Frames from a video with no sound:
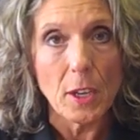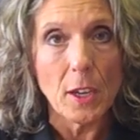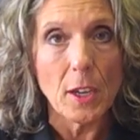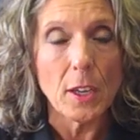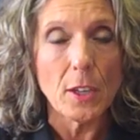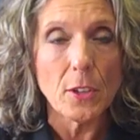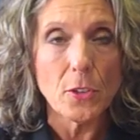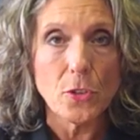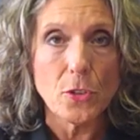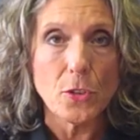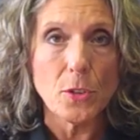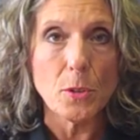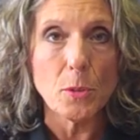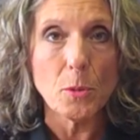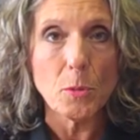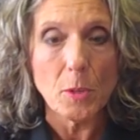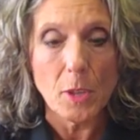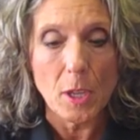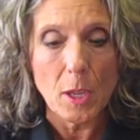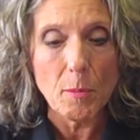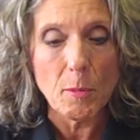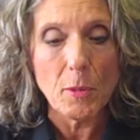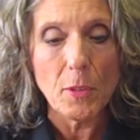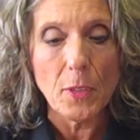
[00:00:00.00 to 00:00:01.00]
uh, to
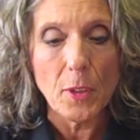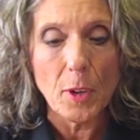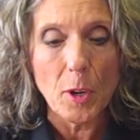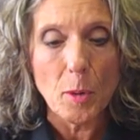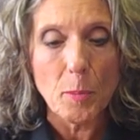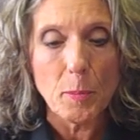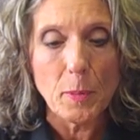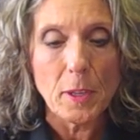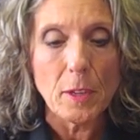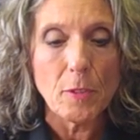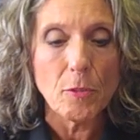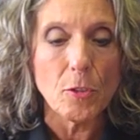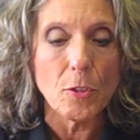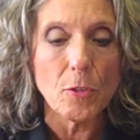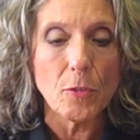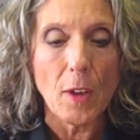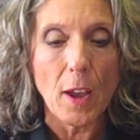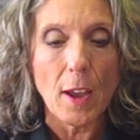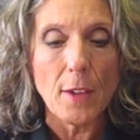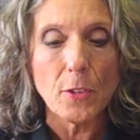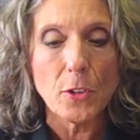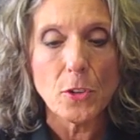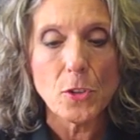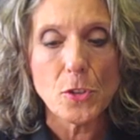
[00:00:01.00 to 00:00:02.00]
chemotherapy for
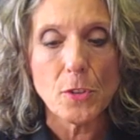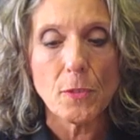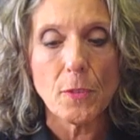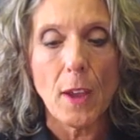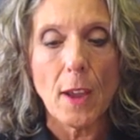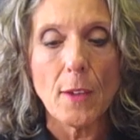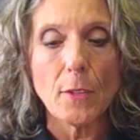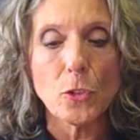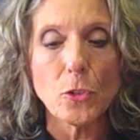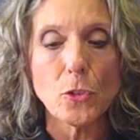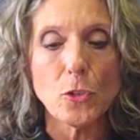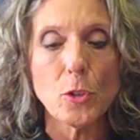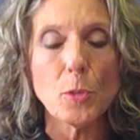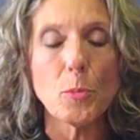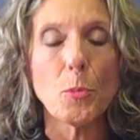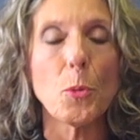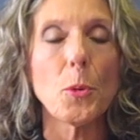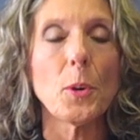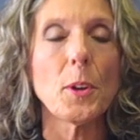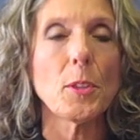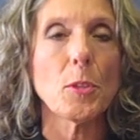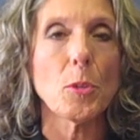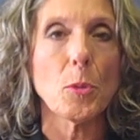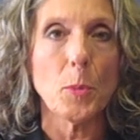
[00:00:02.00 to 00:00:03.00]
five year survival?
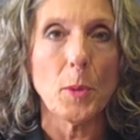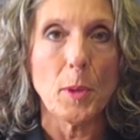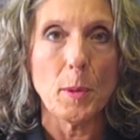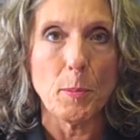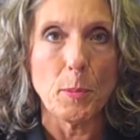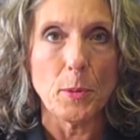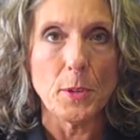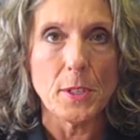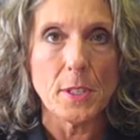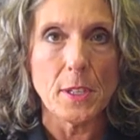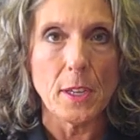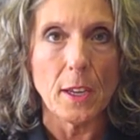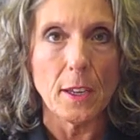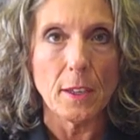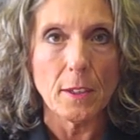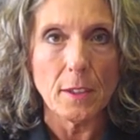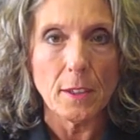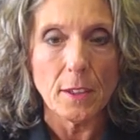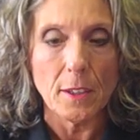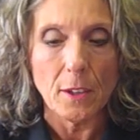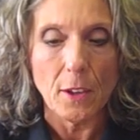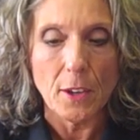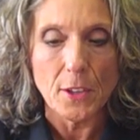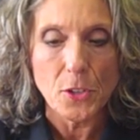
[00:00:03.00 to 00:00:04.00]

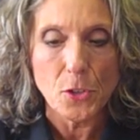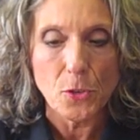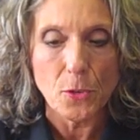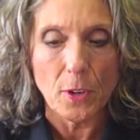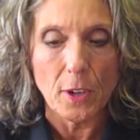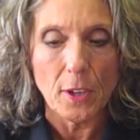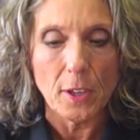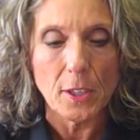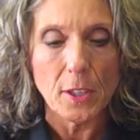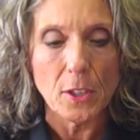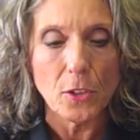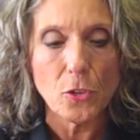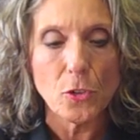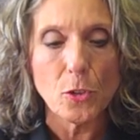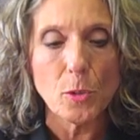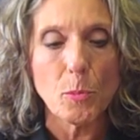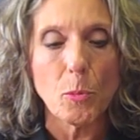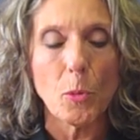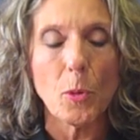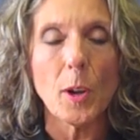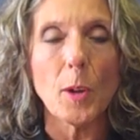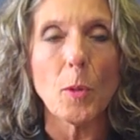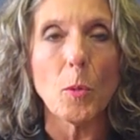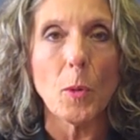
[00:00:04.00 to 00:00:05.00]
2.3% in Australia,
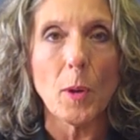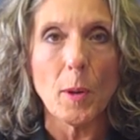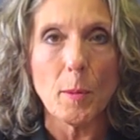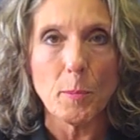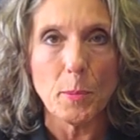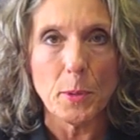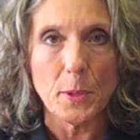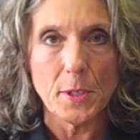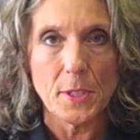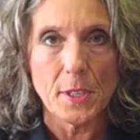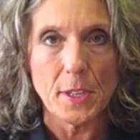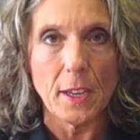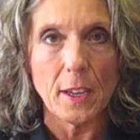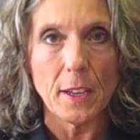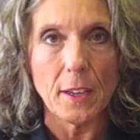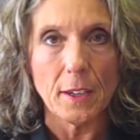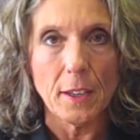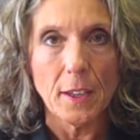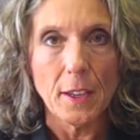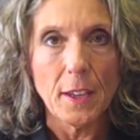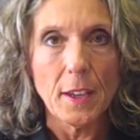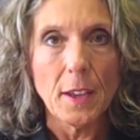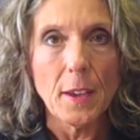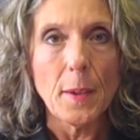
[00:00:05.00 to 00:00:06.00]
2.1%
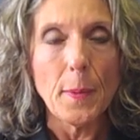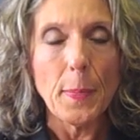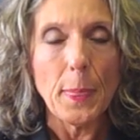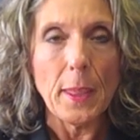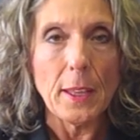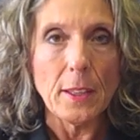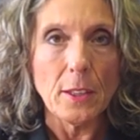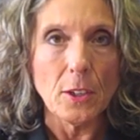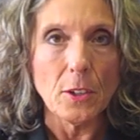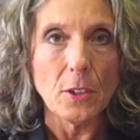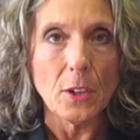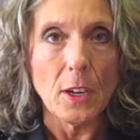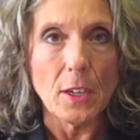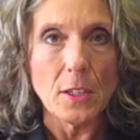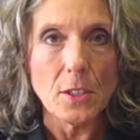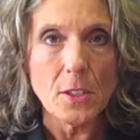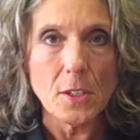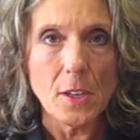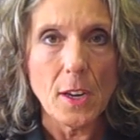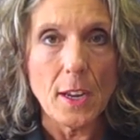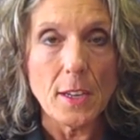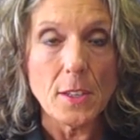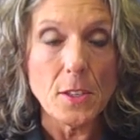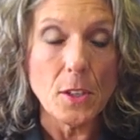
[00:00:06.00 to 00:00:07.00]
in the United
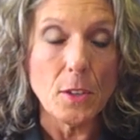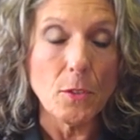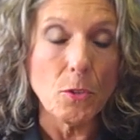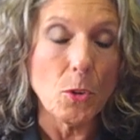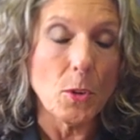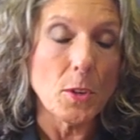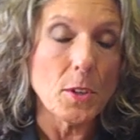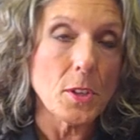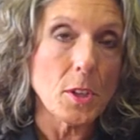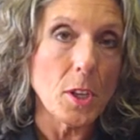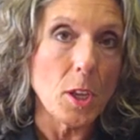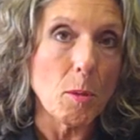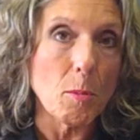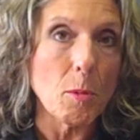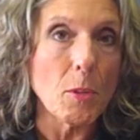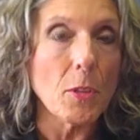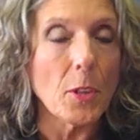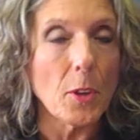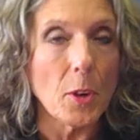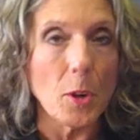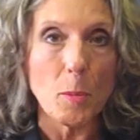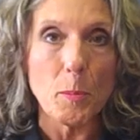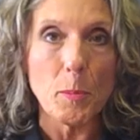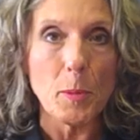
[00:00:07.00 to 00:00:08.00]
States. And of course,
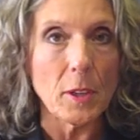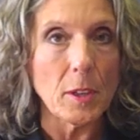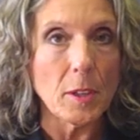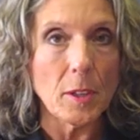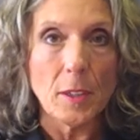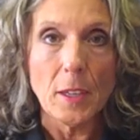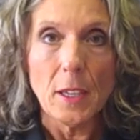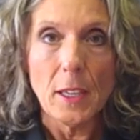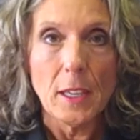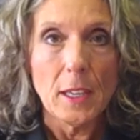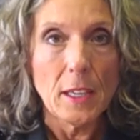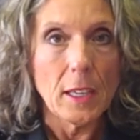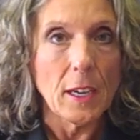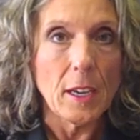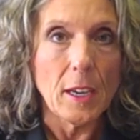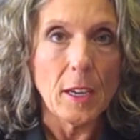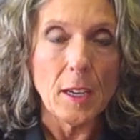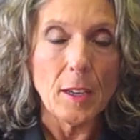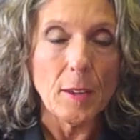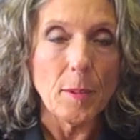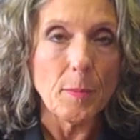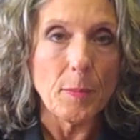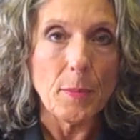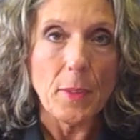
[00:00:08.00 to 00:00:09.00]
chemotherapy
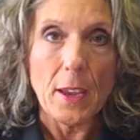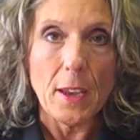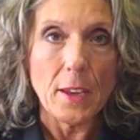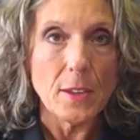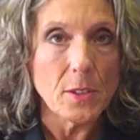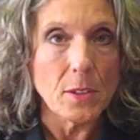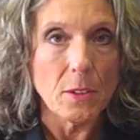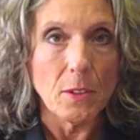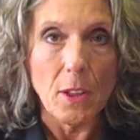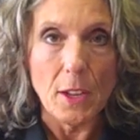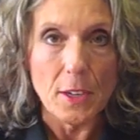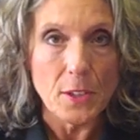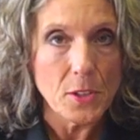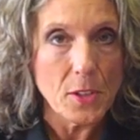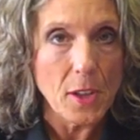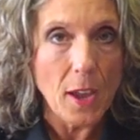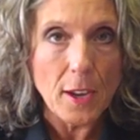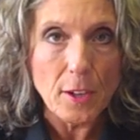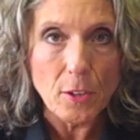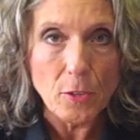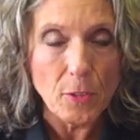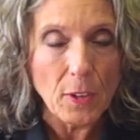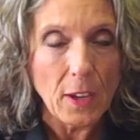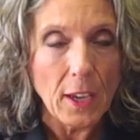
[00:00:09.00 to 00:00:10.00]
um, has a lot of
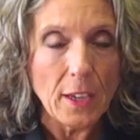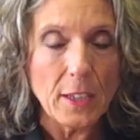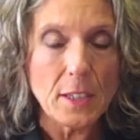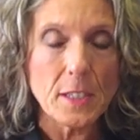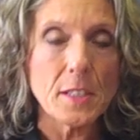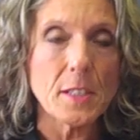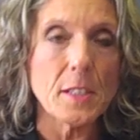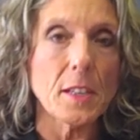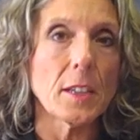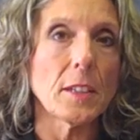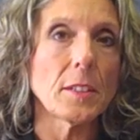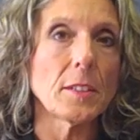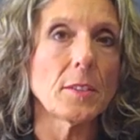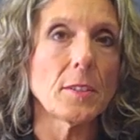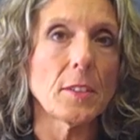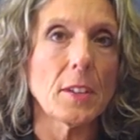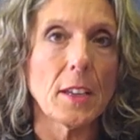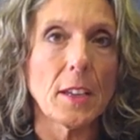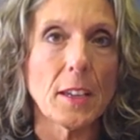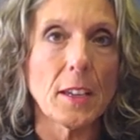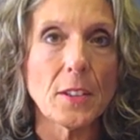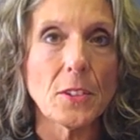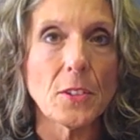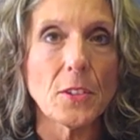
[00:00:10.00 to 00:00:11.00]
side effects, and,
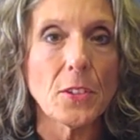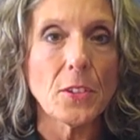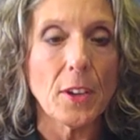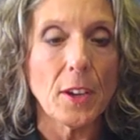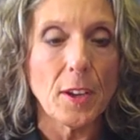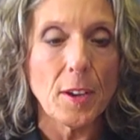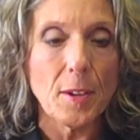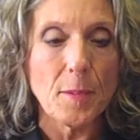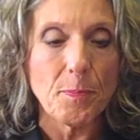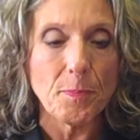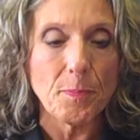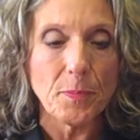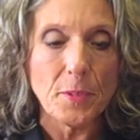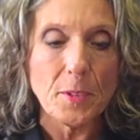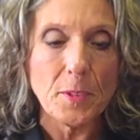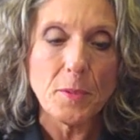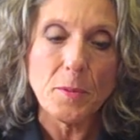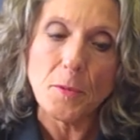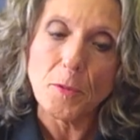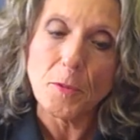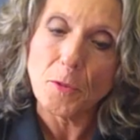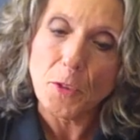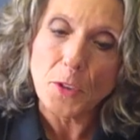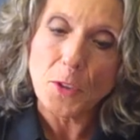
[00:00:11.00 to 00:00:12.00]
and um,
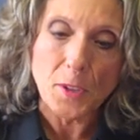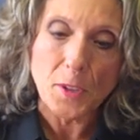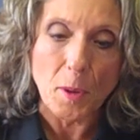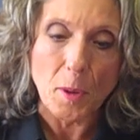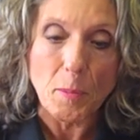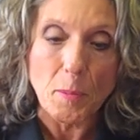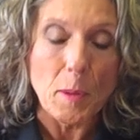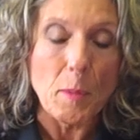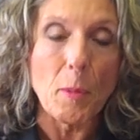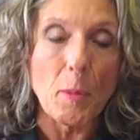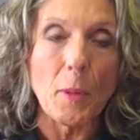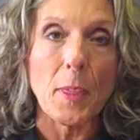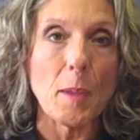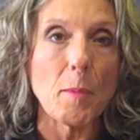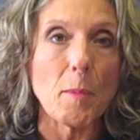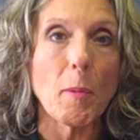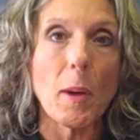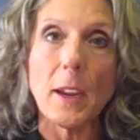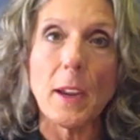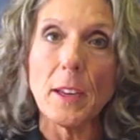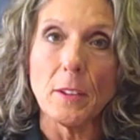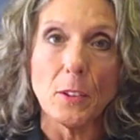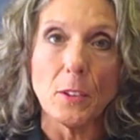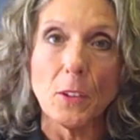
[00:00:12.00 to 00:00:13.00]
for some people, they
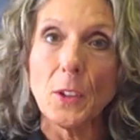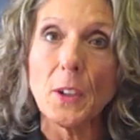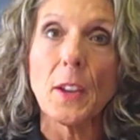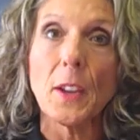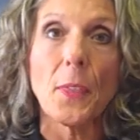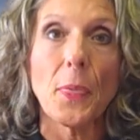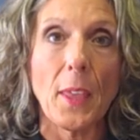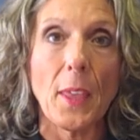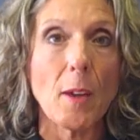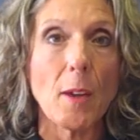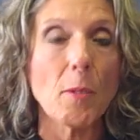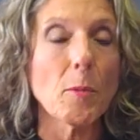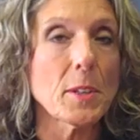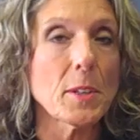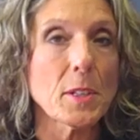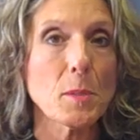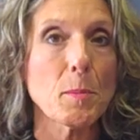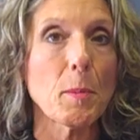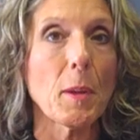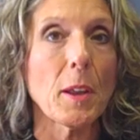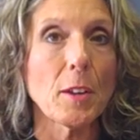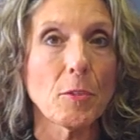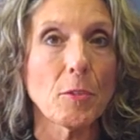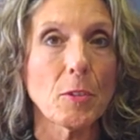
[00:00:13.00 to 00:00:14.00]
might look at that
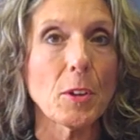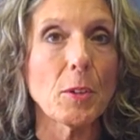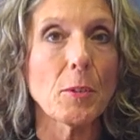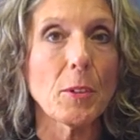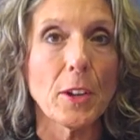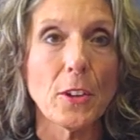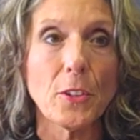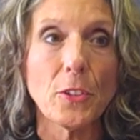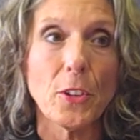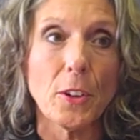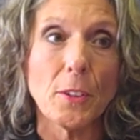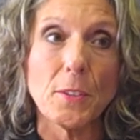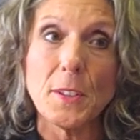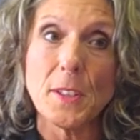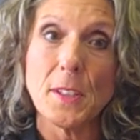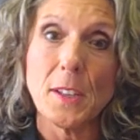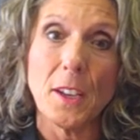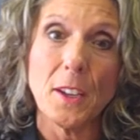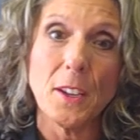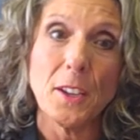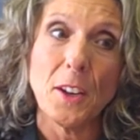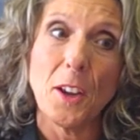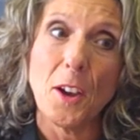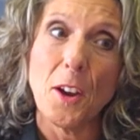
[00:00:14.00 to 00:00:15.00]
risk benefit ratio and
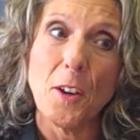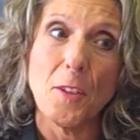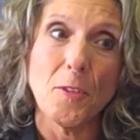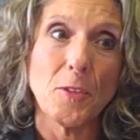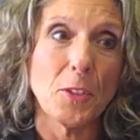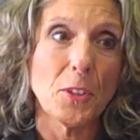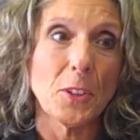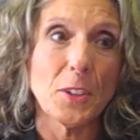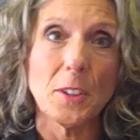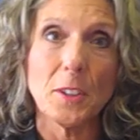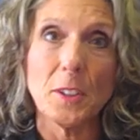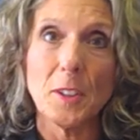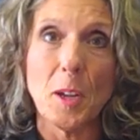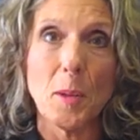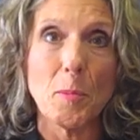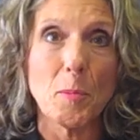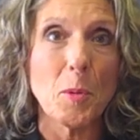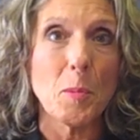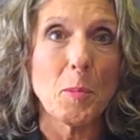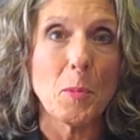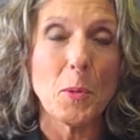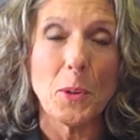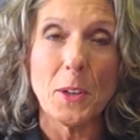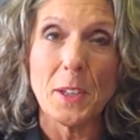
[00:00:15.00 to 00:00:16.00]
say, you know, for a
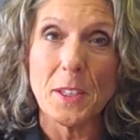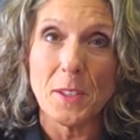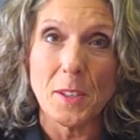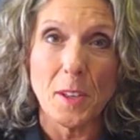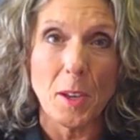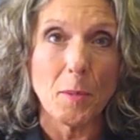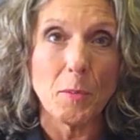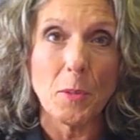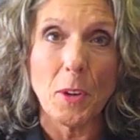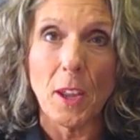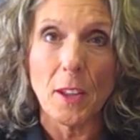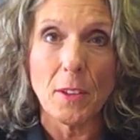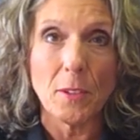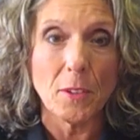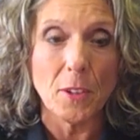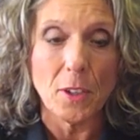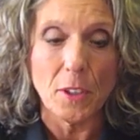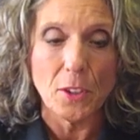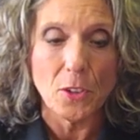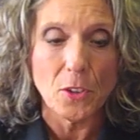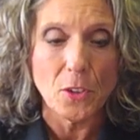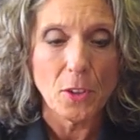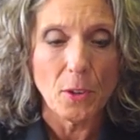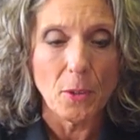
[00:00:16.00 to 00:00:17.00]
couple points, I'm not
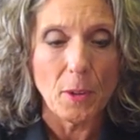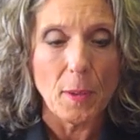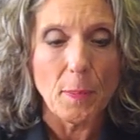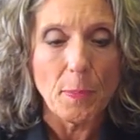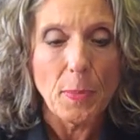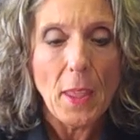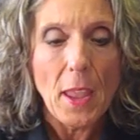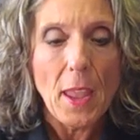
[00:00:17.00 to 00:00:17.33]
going to do it.